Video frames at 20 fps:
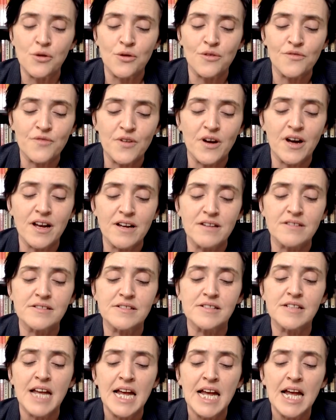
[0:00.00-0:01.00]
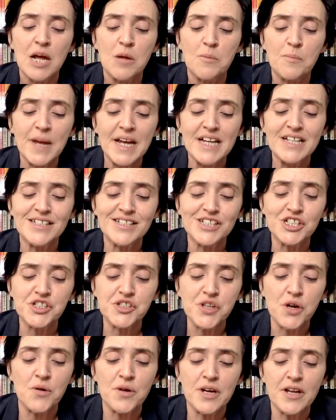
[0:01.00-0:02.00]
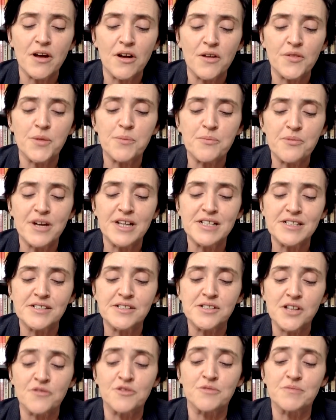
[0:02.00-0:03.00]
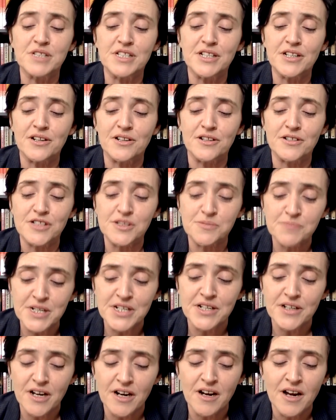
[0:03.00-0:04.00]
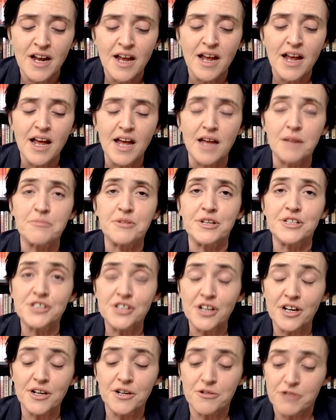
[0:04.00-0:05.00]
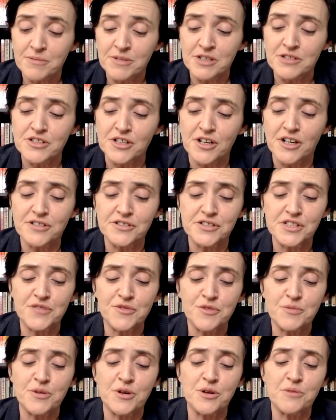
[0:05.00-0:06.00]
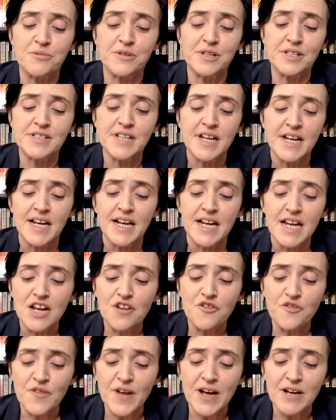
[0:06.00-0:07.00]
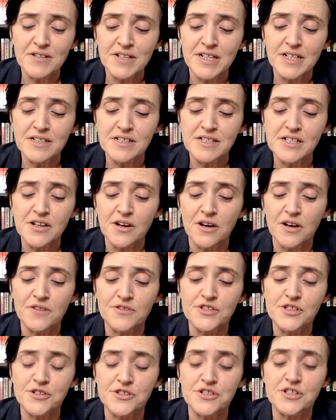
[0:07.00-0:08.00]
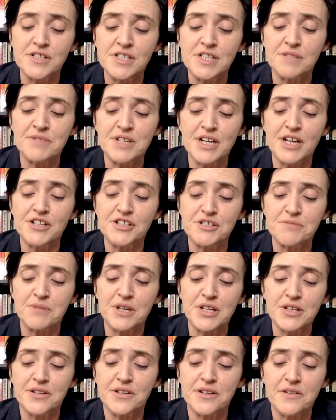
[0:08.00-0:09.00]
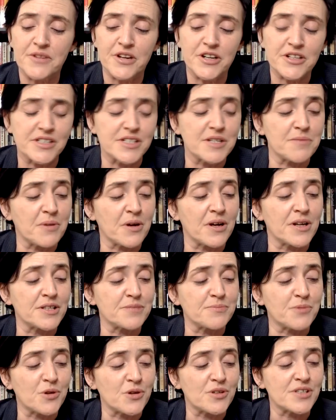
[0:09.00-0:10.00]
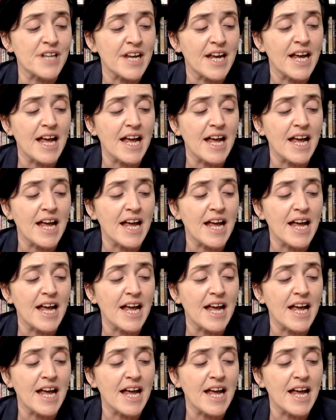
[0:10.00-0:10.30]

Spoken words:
or violence based solely on the presence of a particular speaker, and bring criminal charges if appropriate, if found guilty of such intimidation by the University Bias Board.